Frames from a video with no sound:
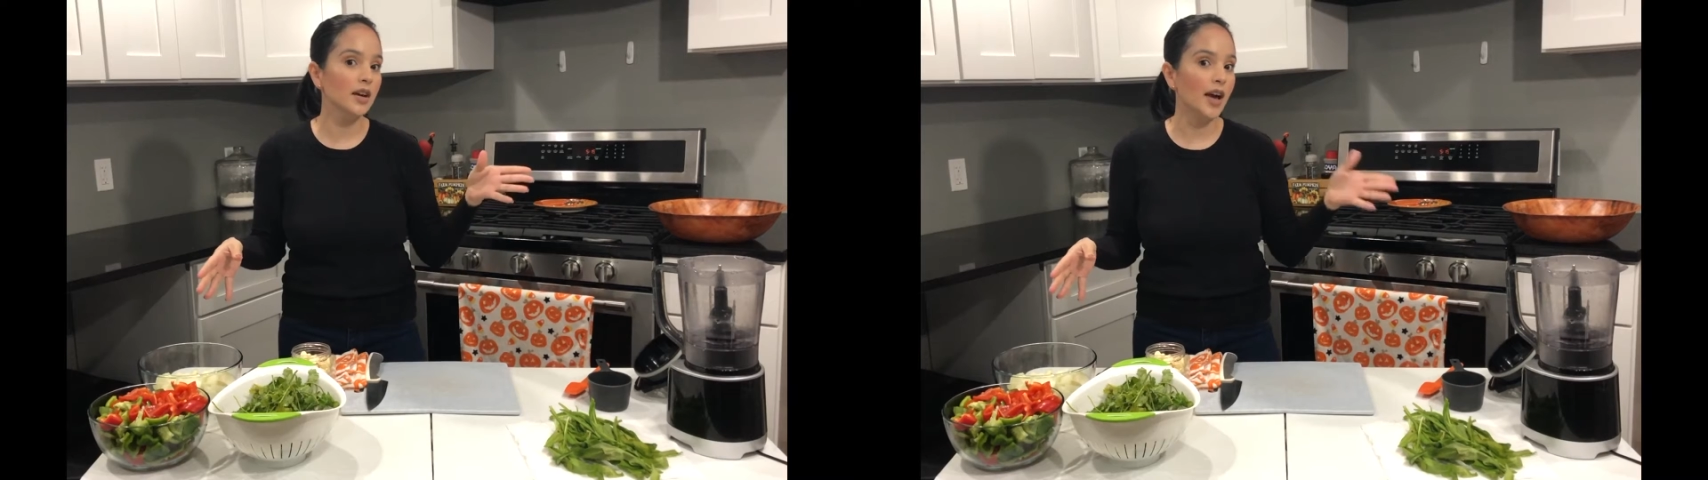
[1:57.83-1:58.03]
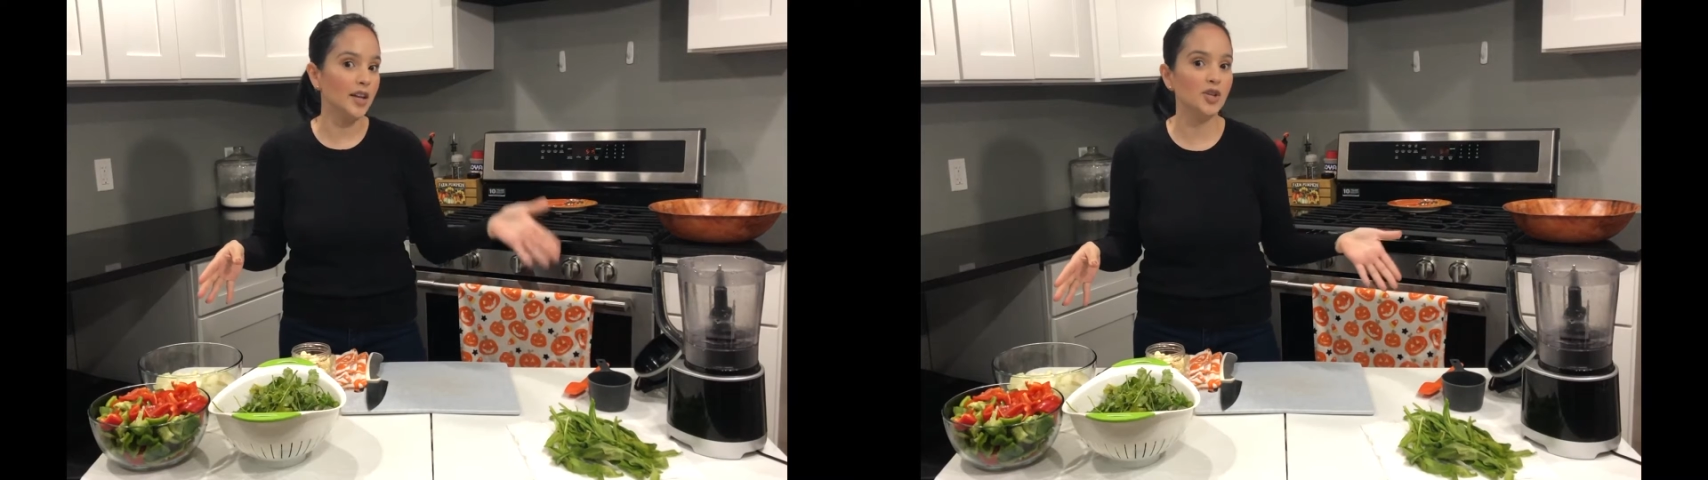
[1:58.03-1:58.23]

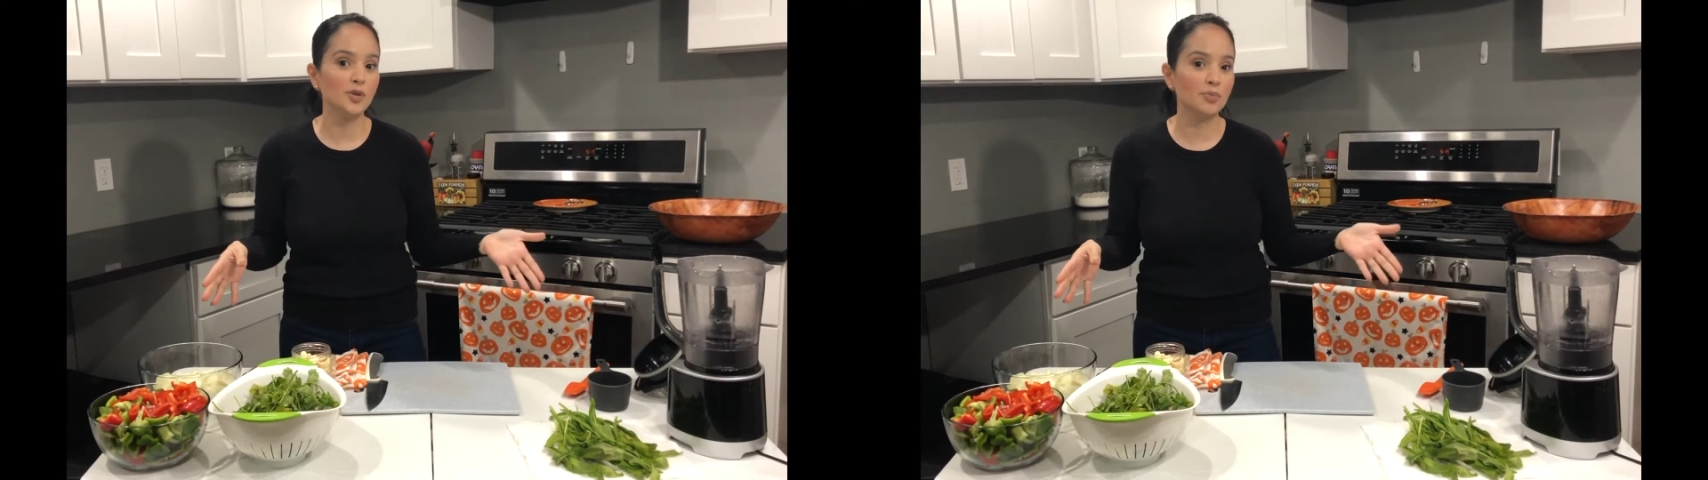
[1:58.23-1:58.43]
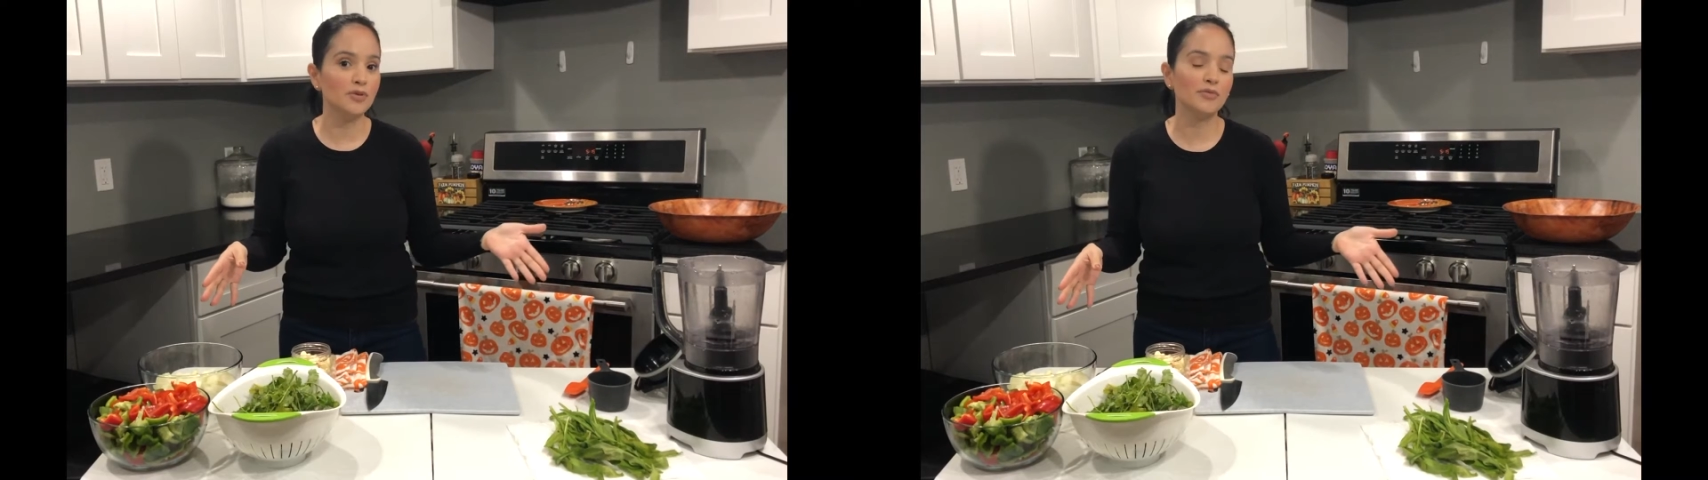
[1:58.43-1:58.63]
and then
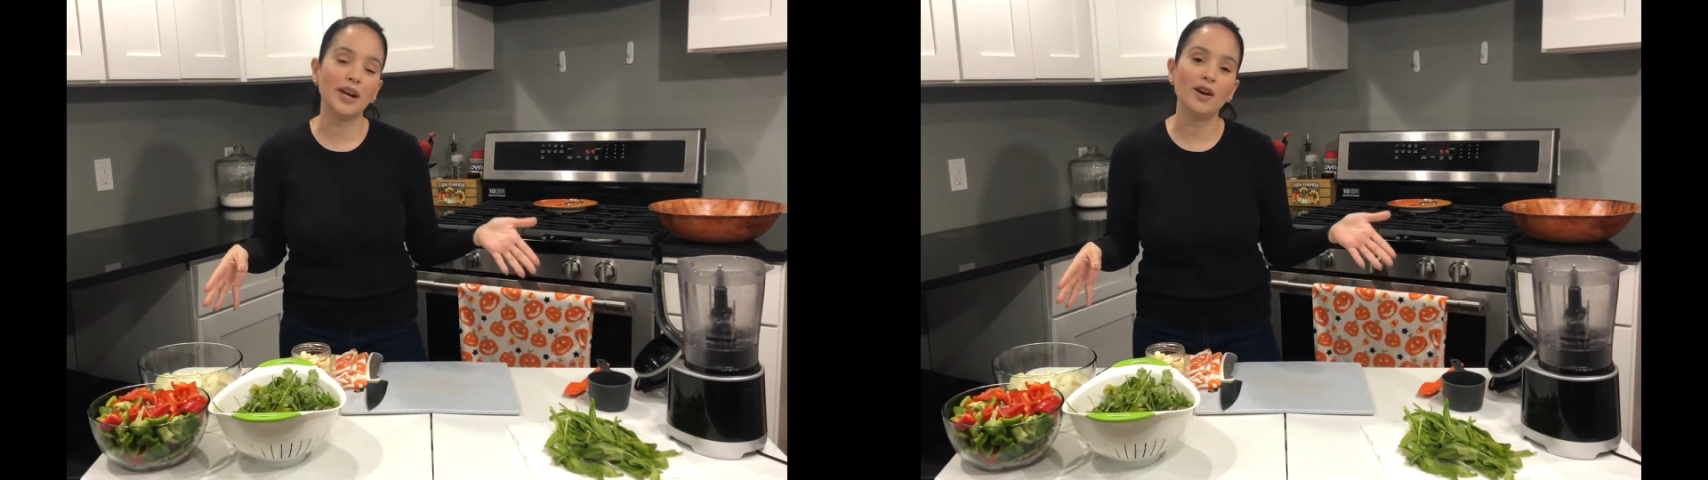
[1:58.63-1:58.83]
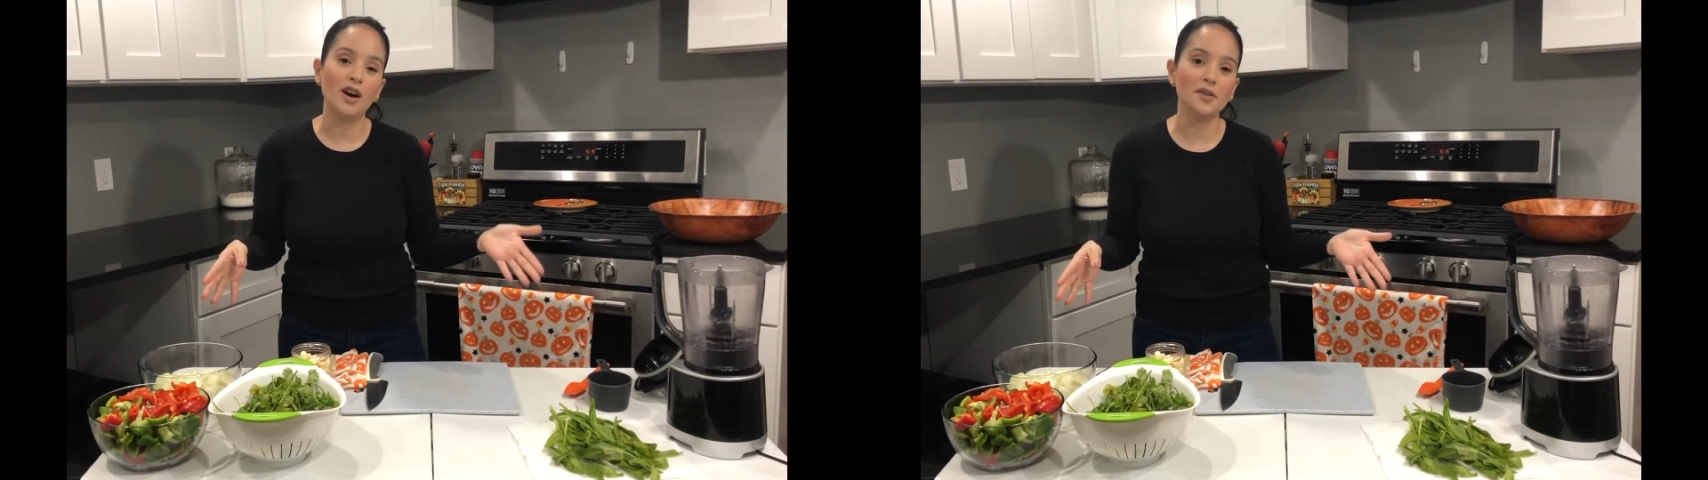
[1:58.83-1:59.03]
you
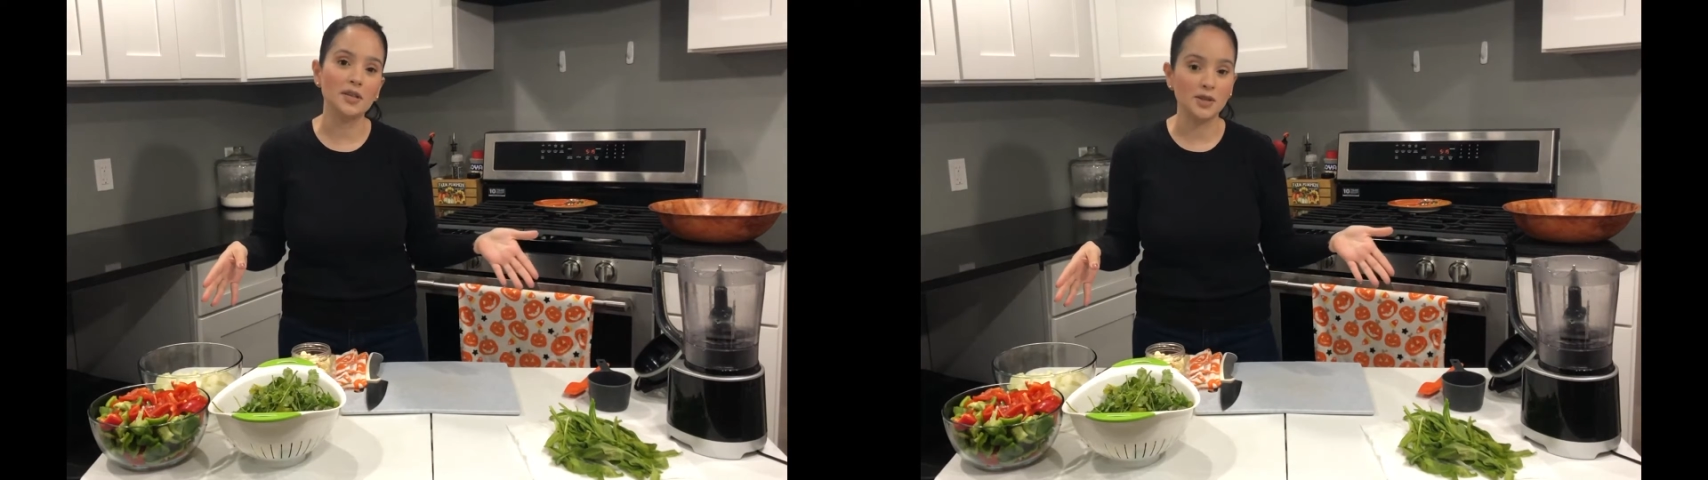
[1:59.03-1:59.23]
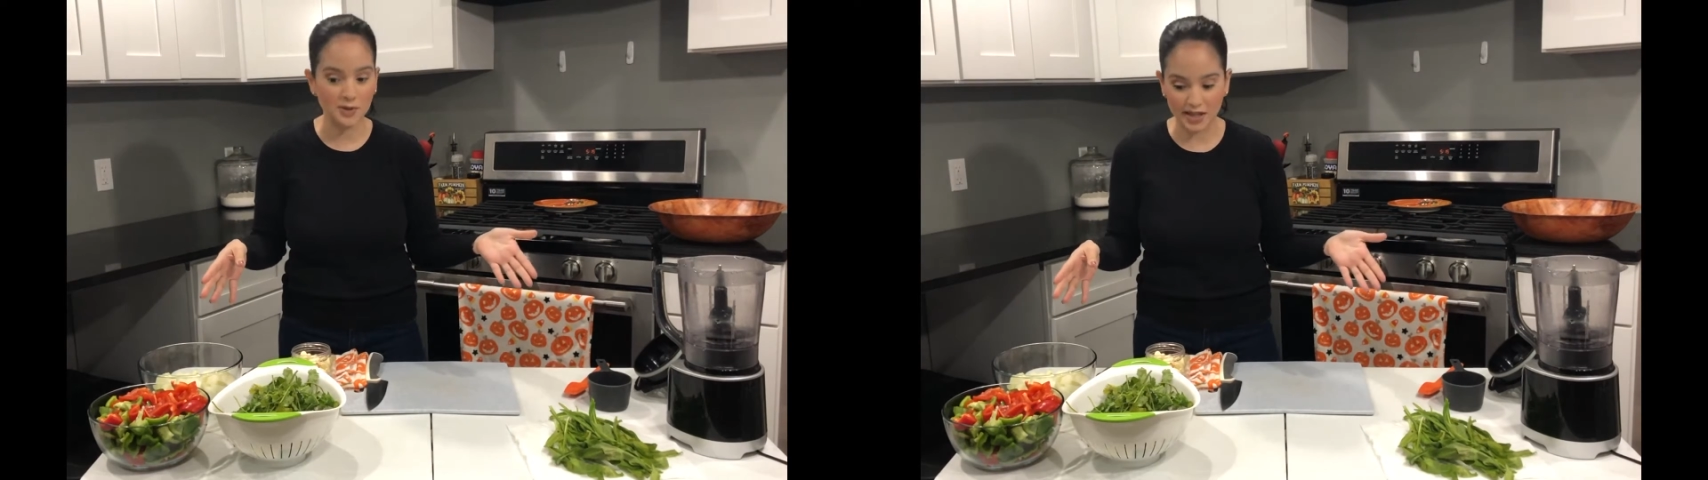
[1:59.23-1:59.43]
puree all
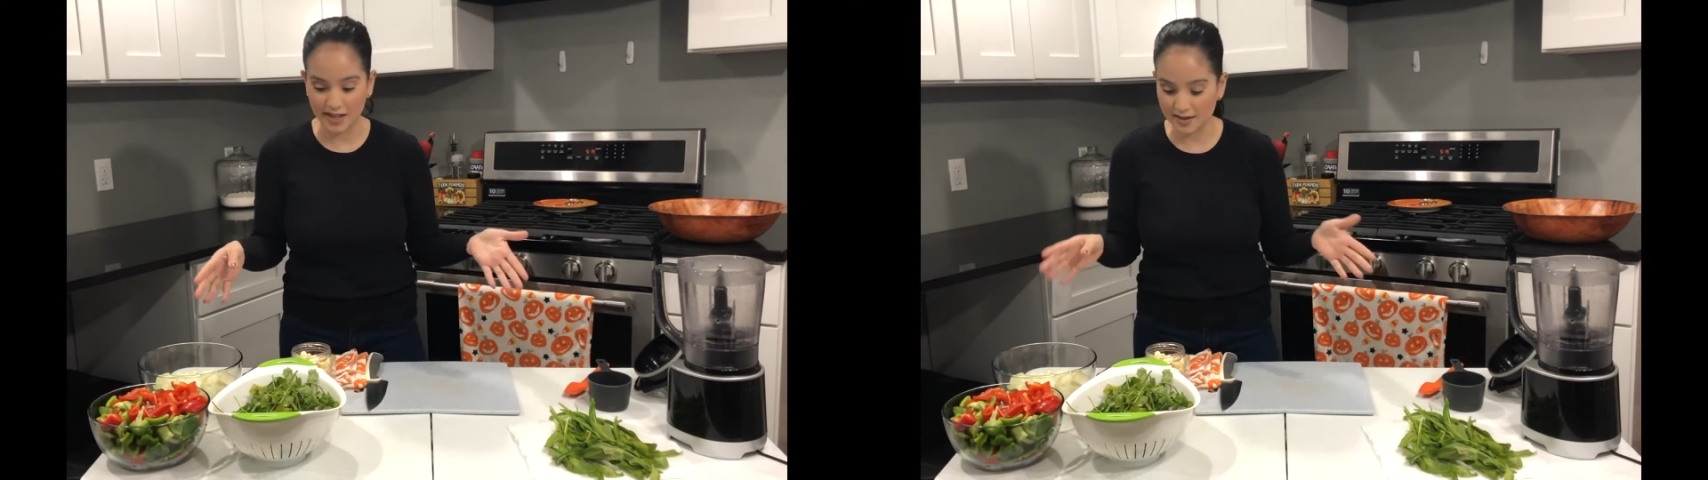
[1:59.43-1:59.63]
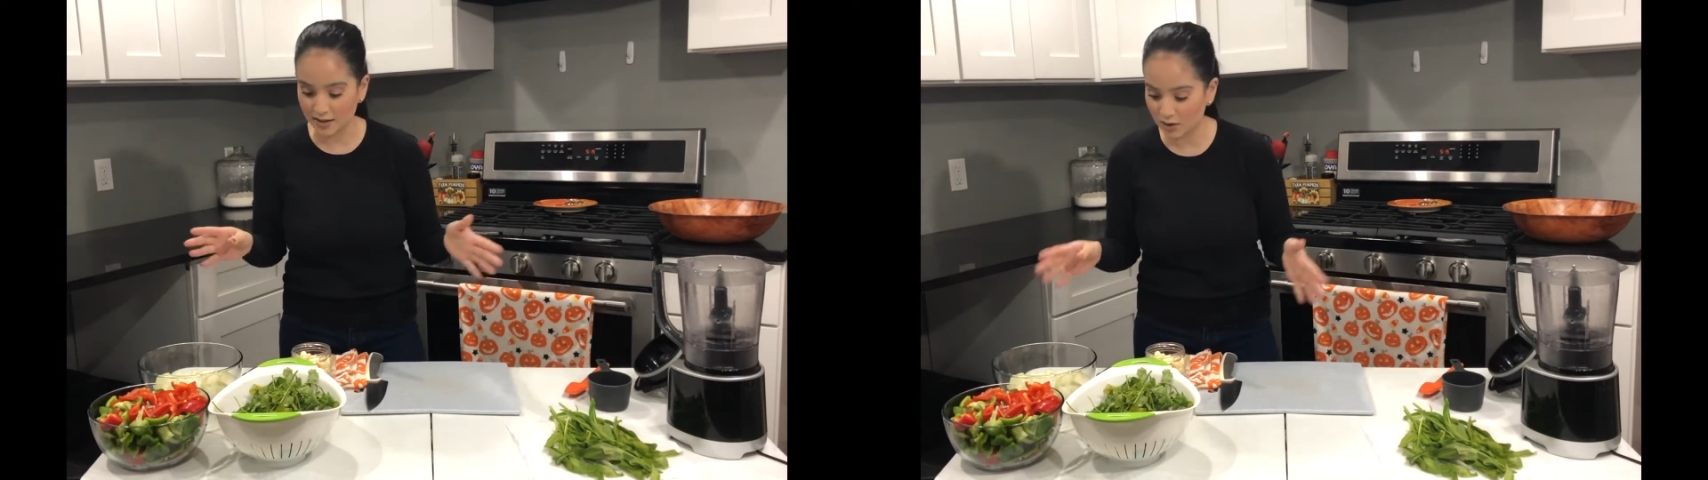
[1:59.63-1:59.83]
the ingredients.